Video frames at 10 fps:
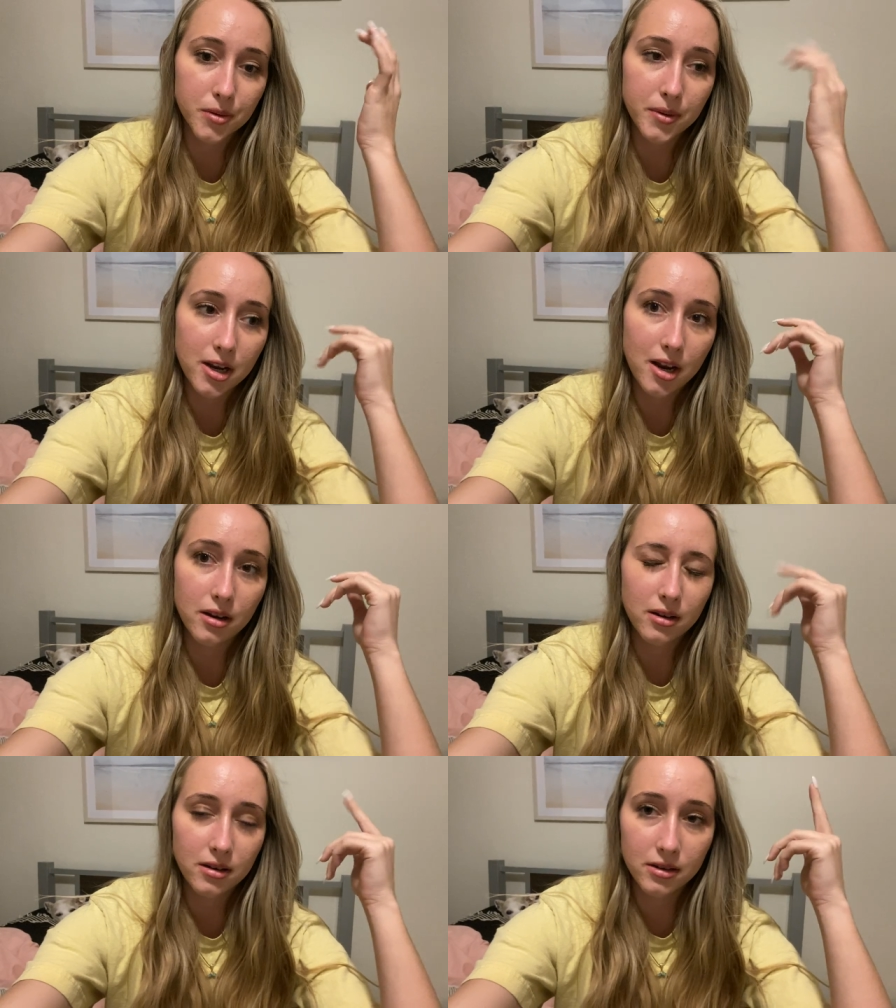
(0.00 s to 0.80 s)

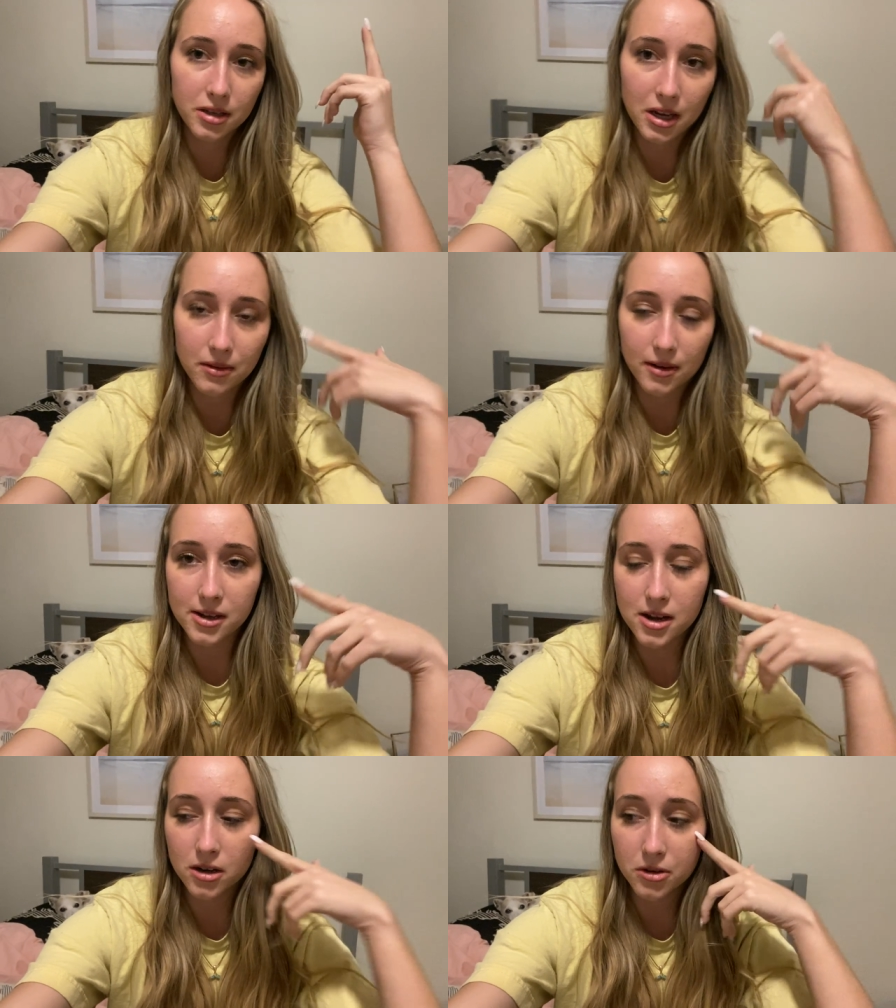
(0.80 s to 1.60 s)
waiting to get
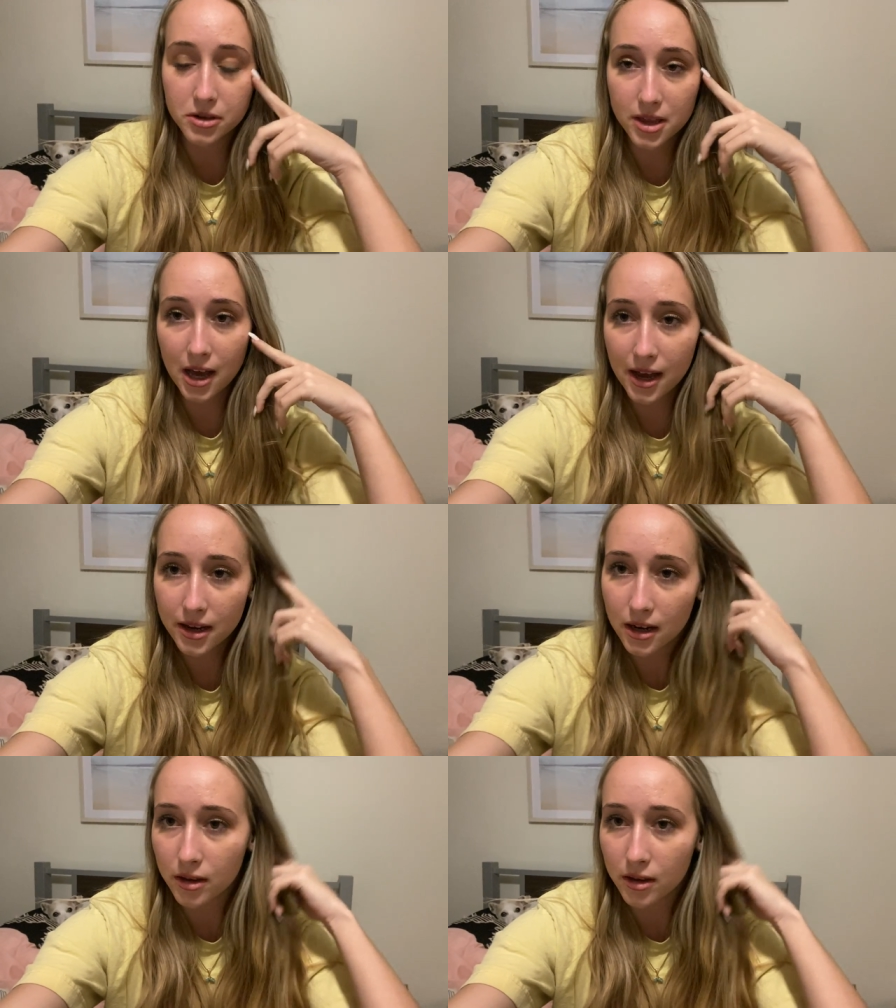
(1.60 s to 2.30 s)
ready to go to that.